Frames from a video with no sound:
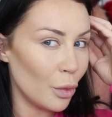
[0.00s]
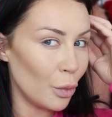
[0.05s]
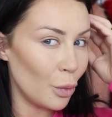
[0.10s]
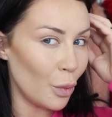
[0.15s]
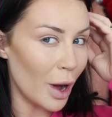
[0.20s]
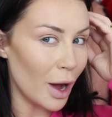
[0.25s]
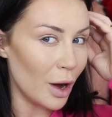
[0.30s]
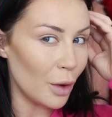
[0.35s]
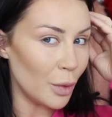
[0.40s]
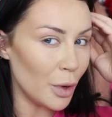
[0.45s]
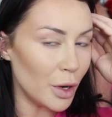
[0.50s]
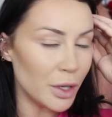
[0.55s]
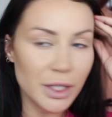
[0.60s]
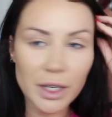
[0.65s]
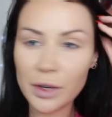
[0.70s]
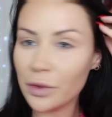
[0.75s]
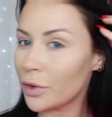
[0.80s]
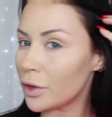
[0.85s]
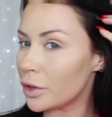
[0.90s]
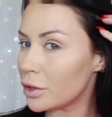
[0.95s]
Wow, what a
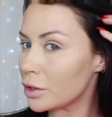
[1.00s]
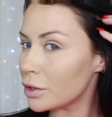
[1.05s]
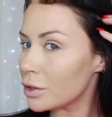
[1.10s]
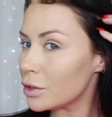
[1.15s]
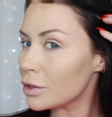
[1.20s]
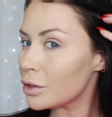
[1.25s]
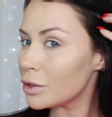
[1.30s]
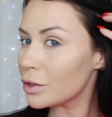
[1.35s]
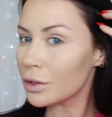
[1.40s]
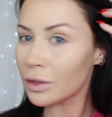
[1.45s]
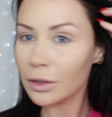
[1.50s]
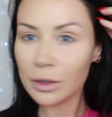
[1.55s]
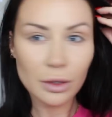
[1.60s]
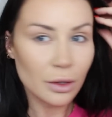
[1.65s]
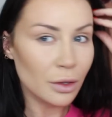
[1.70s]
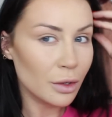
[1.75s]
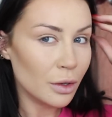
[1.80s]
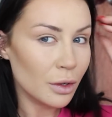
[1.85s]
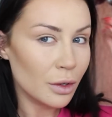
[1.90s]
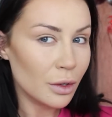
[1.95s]
difference.
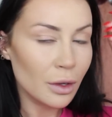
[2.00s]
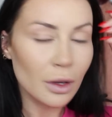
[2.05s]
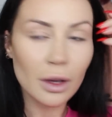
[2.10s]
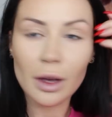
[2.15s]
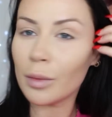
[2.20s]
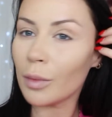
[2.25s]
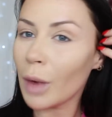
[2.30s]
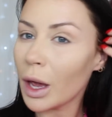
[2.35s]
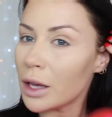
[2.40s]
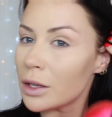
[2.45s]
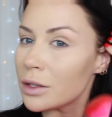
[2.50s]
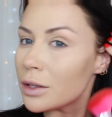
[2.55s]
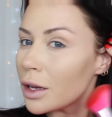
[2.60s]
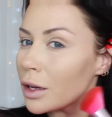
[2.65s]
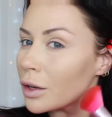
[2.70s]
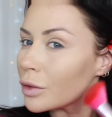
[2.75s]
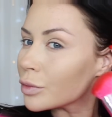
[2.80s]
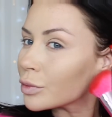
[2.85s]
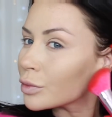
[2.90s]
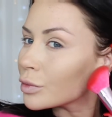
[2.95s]

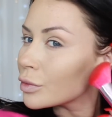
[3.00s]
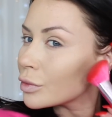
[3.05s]
Amazing.